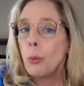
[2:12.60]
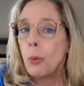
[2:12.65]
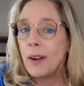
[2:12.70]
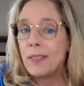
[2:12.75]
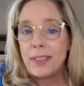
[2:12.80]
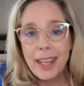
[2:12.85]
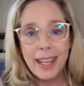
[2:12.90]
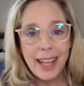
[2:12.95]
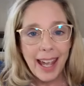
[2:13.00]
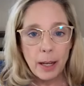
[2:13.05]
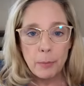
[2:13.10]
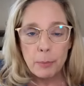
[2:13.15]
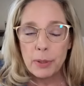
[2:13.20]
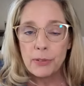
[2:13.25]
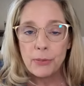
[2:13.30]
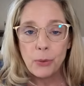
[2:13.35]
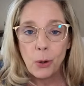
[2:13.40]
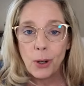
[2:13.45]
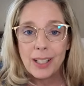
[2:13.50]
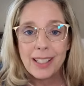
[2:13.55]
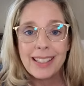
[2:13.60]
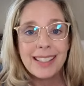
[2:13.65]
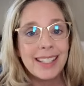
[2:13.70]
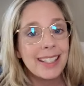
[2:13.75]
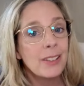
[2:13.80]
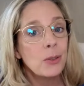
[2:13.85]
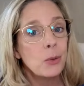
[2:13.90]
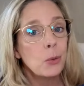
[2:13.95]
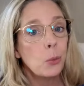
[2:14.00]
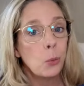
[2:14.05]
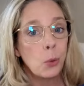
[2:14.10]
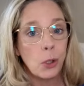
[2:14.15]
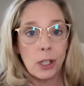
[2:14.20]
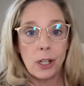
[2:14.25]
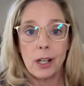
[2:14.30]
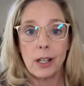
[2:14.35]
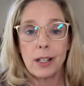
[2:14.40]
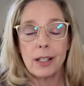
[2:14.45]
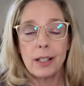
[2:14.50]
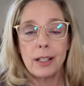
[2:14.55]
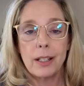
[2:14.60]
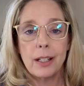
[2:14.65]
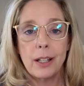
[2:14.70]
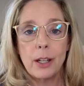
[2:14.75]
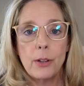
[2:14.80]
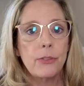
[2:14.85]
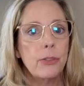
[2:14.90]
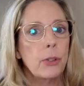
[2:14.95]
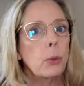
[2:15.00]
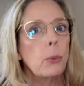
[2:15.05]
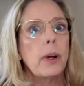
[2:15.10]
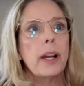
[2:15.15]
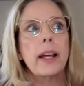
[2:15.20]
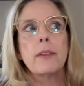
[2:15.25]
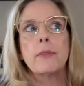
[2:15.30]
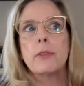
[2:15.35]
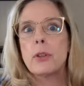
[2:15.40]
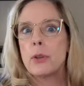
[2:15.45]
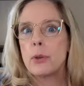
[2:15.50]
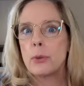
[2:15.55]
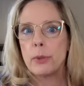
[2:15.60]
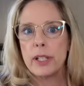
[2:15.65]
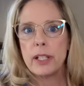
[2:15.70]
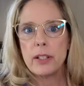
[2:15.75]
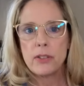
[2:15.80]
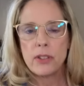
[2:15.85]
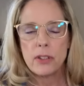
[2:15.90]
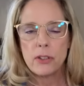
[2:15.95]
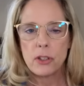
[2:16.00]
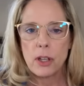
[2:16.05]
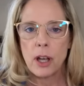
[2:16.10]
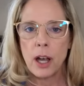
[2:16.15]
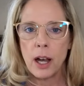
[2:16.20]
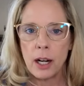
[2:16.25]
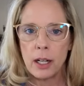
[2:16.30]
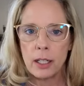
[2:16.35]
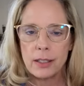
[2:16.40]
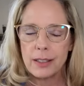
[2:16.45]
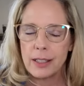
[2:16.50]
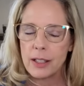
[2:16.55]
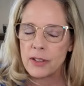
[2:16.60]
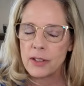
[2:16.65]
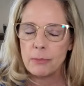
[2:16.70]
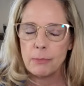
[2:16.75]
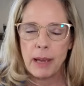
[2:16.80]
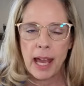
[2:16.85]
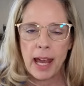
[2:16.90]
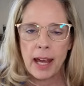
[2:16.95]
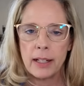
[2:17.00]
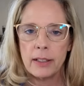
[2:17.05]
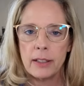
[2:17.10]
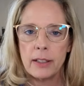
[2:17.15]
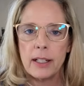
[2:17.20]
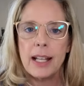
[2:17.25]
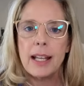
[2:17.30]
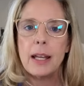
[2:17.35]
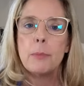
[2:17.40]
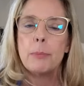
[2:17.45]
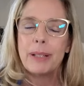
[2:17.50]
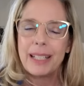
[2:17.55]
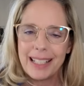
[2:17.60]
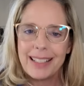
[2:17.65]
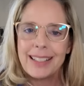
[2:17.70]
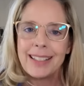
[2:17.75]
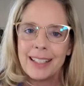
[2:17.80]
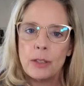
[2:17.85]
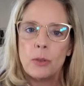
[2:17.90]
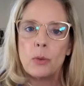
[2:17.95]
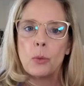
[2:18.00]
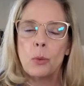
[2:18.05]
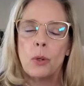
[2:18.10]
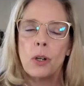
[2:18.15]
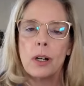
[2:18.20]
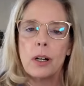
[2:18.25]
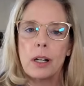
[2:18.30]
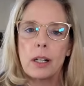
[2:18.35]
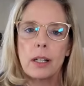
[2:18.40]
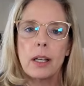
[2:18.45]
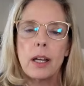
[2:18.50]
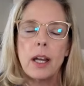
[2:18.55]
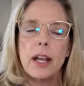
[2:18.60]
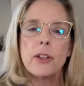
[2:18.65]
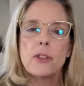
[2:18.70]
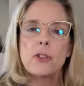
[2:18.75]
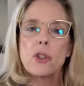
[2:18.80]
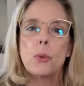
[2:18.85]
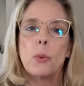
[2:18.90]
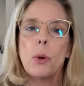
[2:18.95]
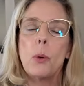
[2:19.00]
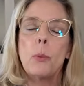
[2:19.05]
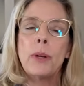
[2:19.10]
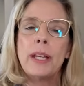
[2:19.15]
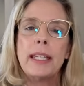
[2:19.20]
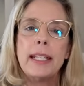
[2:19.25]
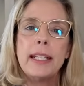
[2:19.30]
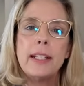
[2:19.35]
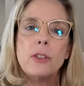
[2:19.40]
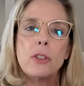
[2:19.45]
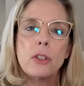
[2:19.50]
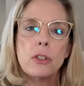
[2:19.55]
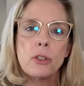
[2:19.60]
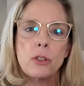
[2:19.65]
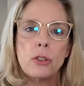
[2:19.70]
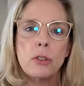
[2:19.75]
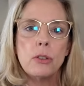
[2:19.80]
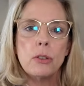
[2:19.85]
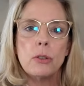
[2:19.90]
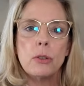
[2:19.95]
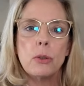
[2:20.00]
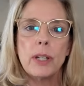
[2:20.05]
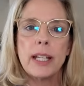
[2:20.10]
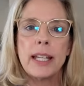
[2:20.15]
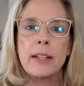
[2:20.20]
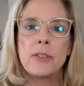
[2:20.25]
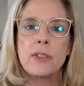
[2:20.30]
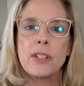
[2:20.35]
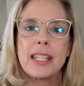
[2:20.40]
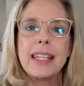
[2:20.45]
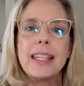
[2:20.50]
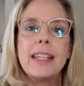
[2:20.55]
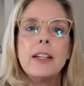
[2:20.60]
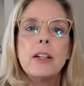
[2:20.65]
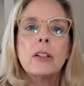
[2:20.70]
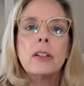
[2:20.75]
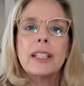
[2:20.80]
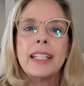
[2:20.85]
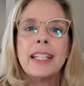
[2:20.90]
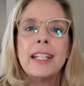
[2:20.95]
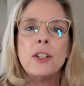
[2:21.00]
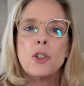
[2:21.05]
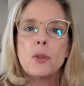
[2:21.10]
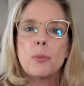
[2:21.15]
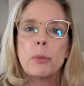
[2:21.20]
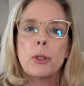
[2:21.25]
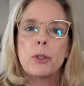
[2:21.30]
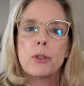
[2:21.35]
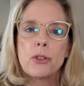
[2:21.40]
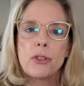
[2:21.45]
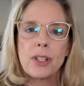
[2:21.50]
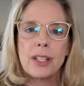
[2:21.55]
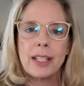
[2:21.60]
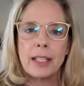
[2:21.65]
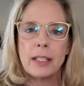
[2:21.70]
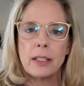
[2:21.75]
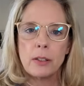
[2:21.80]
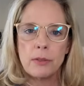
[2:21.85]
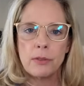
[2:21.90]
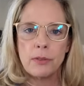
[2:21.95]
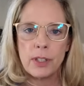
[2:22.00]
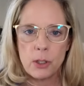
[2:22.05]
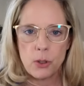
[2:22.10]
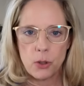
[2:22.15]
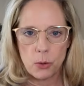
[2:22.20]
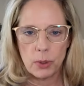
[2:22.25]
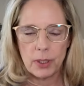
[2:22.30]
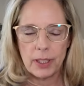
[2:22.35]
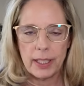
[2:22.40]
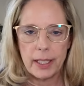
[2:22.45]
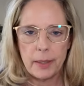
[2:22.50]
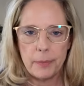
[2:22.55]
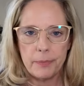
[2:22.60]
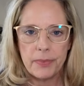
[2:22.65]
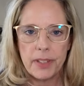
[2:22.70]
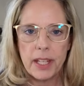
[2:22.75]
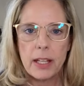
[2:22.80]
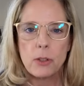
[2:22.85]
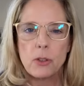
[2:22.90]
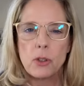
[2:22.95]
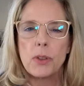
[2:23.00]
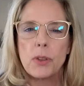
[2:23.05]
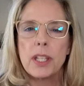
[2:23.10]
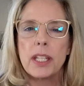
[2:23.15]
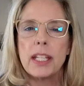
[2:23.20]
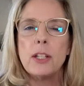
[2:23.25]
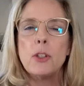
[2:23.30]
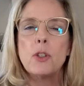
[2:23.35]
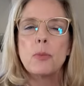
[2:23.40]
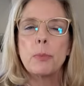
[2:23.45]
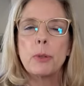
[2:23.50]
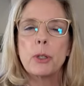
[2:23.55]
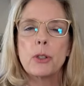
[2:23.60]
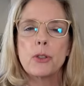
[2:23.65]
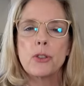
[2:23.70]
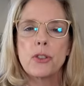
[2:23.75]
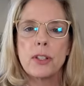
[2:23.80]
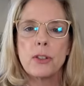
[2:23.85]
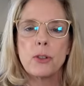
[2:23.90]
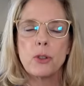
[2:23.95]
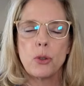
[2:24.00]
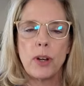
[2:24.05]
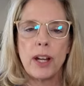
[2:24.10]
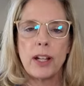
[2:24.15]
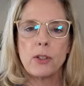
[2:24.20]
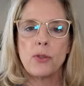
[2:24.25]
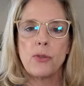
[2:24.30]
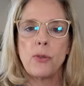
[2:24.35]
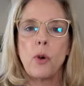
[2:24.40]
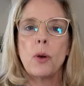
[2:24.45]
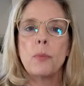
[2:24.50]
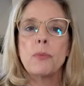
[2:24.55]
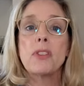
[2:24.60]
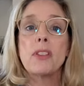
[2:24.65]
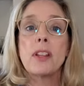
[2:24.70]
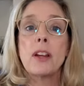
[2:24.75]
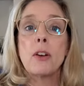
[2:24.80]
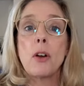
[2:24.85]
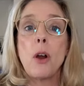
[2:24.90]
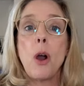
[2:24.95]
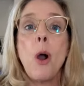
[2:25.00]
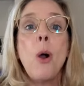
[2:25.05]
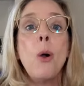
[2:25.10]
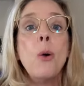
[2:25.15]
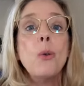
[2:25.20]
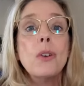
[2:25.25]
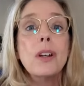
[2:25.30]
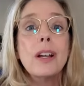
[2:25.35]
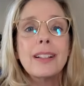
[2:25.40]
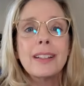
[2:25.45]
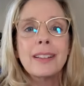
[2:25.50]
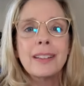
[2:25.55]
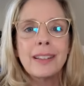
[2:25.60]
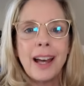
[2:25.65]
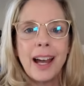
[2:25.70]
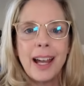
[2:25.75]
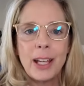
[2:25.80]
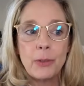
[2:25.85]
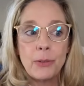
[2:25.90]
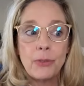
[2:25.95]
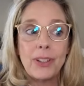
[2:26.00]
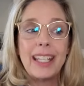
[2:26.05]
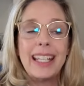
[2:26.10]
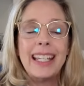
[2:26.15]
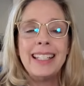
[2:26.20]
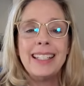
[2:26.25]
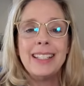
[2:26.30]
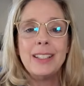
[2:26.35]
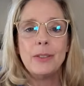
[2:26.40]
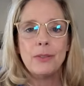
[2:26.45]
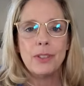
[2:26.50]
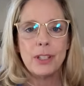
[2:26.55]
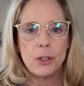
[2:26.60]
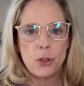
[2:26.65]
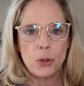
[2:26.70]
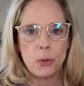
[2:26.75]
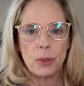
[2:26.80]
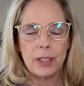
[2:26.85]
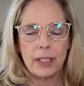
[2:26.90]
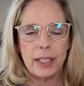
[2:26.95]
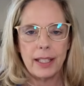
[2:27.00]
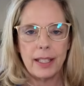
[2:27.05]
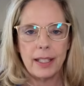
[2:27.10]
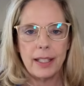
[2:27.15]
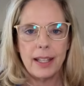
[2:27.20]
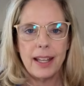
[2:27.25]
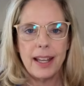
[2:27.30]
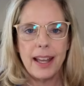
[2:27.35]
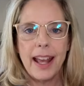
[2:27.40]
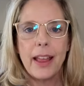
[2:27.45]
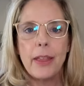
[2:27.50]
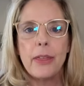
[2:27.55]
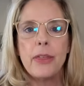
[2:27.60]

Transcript: What they had before didn't work. For whatever the reasons are, doesn't matter, but it didn't work. So, what we need to do is heal each person individually so that each person transforms their own life individually.